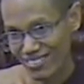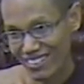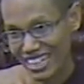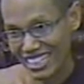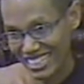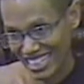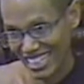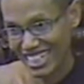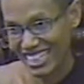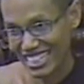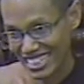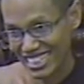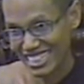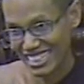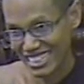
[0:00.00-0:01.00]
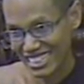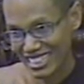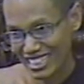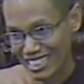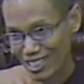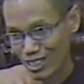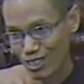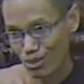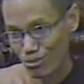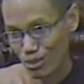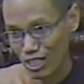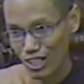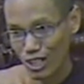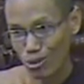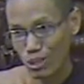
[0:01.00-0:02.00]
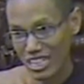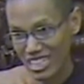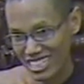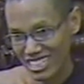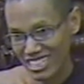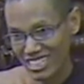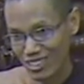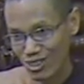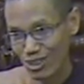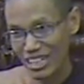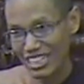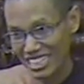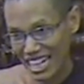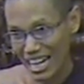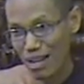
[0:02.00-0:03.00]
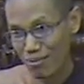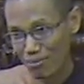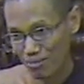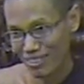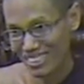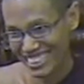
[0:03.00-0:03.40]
vitality. You may not waste your time.